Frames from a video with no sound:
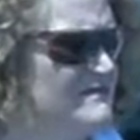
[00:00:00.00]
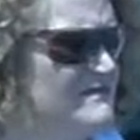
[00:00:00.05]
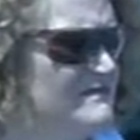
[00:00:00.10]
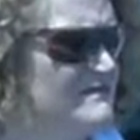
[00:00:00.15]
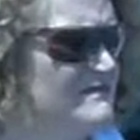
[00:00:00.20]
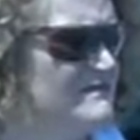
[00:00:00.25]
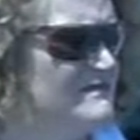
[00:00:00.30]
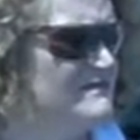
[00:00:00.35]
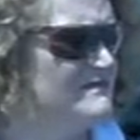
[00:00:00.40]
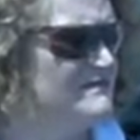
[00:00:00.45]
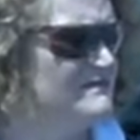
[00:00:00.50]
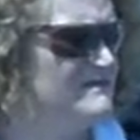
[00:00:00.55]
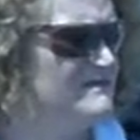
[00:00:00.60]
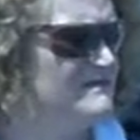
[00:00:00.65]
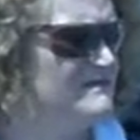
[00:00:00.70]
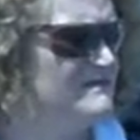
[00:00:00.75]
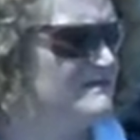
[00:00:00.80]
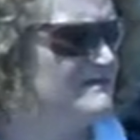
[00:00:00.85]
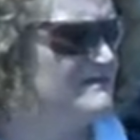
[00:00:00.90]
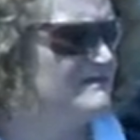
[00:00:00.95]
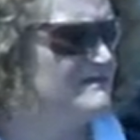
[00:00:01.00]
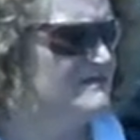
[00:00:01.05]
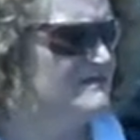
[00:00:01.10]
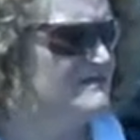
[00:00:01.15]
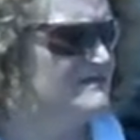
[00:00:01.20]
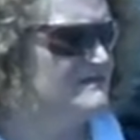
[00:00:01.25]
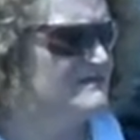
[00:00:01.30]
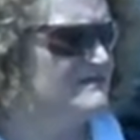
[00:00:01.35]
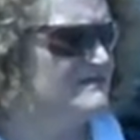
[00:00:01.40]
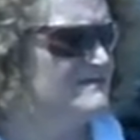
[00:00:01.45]

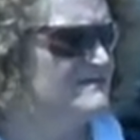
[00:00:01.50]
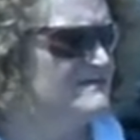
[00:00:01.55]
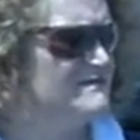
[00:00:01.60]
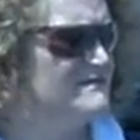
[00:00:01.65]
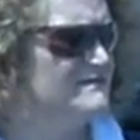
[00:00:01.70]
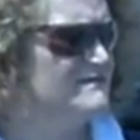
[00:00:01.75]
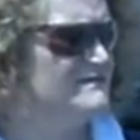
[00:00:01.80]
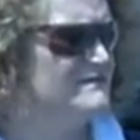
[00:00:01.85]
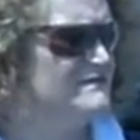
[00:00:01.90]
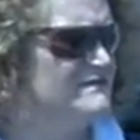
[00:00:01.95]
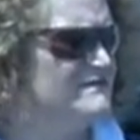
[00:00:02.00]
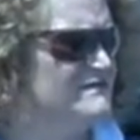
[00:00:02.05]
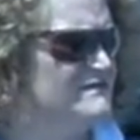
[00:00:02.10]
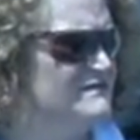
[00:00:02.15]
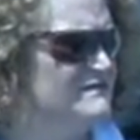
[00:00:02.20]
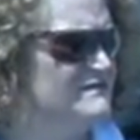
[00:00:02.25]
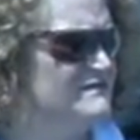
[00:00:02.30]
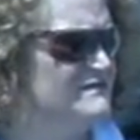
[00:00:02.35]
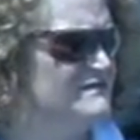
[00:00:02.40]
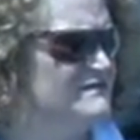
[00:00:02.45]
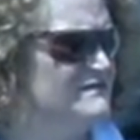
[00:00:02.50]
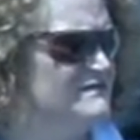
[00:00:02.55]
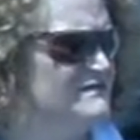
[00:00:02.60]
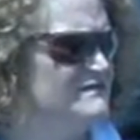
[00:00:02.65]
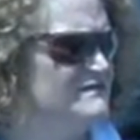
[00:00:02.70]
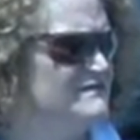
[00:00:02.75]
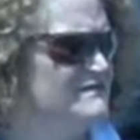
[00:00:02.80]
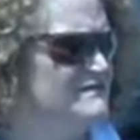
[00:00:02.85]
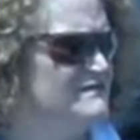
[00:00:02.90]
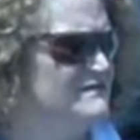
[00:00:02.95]

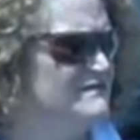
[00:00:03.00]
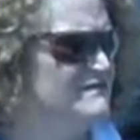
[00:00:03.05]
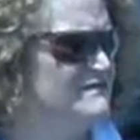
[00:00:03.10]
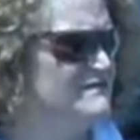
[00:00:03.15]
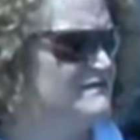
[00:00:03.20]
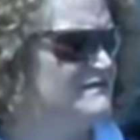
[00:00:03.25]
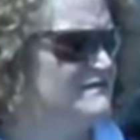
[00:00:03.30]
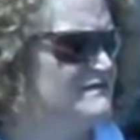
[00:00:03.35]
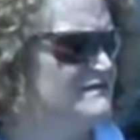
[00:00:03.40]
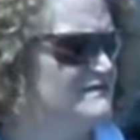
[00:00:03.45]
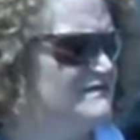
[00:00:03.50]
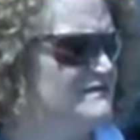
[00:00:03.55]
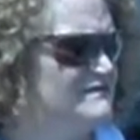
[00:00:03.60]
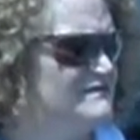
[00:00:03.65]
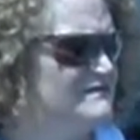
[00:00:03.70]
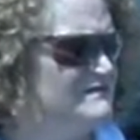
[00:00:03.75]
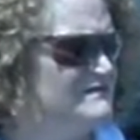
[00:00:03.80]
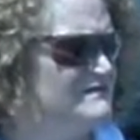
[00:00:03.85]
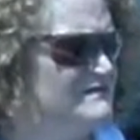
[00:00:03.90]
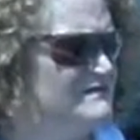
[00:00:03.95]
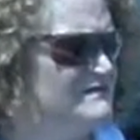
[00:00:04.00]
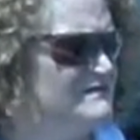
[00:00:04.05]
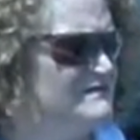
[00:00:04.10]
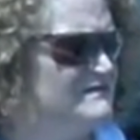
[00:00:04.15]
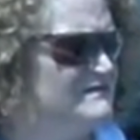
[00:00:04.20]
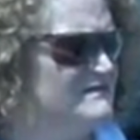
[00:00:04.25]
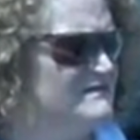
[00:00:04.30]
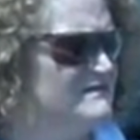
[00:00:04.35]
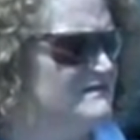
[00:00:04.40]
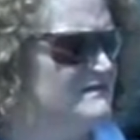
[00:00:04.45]

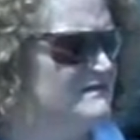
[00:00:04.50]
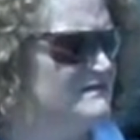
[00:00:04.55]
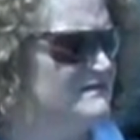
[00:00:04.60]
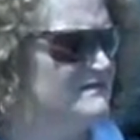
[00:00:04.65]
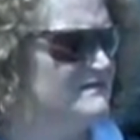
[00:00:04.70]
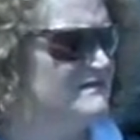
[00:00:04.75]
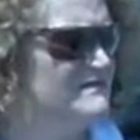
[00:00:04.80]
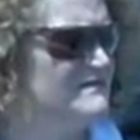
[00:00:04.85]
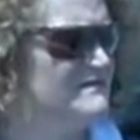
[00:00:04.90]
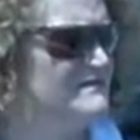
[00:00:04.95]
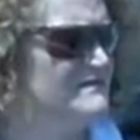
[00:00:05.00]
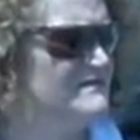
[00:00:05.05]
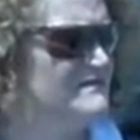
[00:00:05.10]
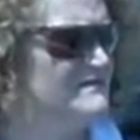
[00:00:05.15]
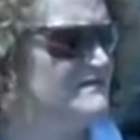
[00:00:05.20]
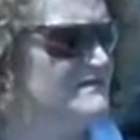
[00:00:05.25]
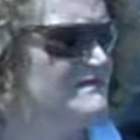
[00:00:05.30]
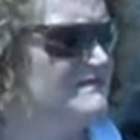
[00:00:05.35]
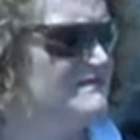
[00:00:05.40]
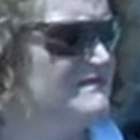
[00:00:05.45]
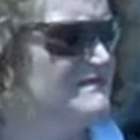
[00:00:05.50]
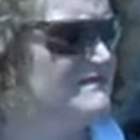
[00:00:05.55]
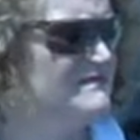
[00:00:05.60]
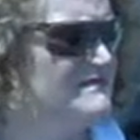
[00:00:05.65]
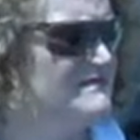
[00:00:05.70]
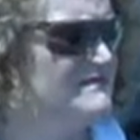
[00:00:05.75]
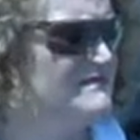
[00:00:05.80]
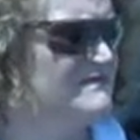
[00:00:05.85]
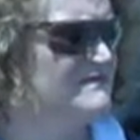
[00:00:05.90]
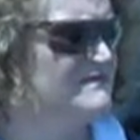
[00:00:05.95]

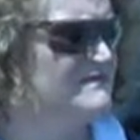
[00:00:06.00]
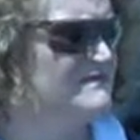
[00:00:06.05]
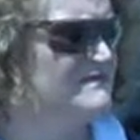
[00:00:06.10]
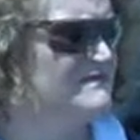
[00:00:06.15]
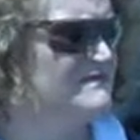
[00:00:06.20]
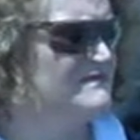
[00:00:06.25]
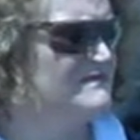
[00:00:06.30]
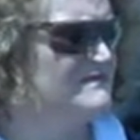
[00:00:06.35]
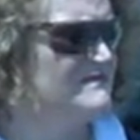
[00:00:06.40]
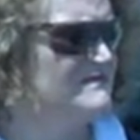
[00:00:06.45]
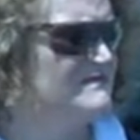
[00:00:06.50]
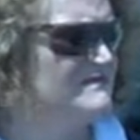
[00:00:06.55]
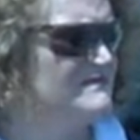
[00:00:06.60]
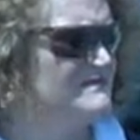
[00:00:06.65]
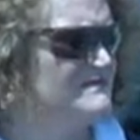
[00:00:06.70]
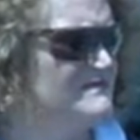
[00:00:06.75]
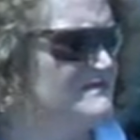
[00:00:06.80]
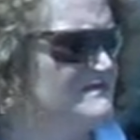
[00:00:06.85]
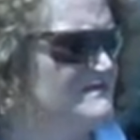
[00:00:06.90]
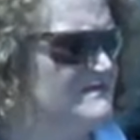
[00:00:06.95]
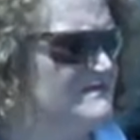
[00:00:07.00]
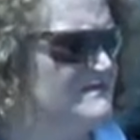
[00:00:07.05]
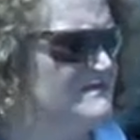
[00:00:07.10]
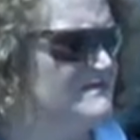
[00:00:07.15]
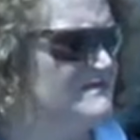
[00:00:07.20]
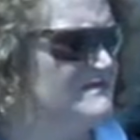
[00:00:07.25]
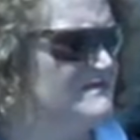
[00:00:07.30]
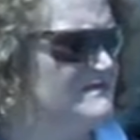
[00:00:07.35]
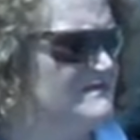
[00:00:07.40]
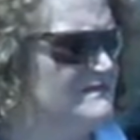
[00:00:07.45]

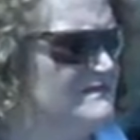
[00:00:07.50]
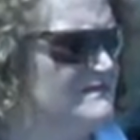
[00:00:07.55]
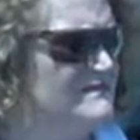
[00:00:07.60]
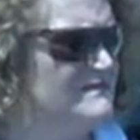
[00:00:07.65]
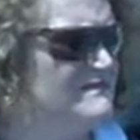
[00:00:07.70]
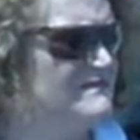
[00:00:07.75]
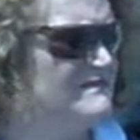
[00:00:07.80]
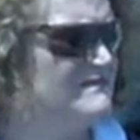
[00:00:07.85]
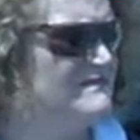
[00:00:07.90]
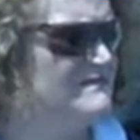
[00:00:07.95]
(not speaking)